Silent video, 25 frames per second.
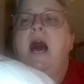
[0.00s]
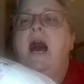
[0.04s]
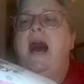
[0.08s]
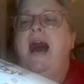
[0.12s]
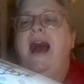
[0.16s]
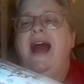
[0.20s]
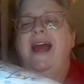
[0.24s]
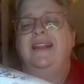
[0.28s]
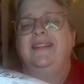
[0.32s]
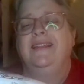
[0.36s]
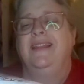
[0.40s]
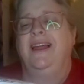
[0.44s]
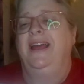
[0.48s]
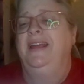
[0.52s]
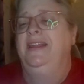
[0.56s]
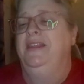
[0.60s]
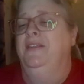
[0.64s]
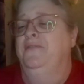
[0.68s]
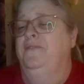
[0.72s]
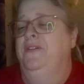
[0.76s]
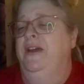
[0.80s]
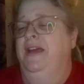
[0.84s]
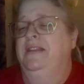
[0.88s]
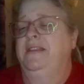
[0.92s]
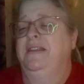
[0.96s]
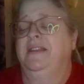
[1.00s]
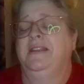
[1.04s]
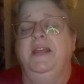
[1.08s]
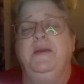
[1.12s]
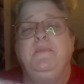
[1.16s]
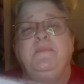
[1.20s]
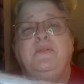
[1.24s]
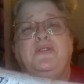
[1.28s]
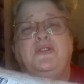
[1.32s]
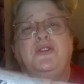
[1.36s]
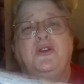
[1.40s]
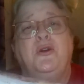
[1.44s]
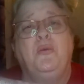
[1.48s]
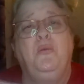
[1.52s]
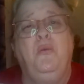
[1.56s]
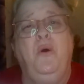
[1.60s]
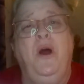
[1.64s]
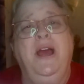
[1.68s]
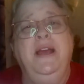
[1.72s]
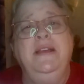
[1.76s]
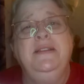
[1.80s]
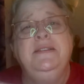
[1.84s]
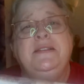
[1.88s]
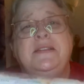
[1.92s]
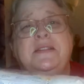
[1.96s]
I like the fact that they put their
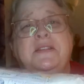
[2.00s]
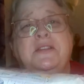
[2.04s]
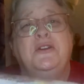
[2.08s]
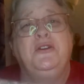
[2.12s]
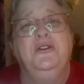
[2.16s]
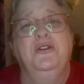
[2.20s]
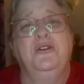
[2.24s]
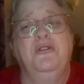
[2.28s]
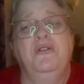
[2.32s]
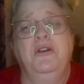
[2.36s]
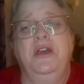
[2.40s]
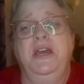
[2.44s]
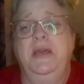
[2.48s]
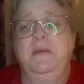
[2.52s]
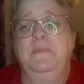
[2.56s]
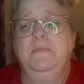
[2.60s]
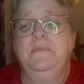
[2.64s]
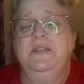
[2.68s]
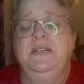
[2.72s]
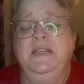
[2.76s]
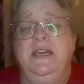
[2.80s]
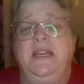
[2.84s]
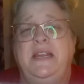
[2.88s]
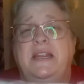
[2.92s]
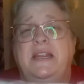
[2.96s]
whites and their creams in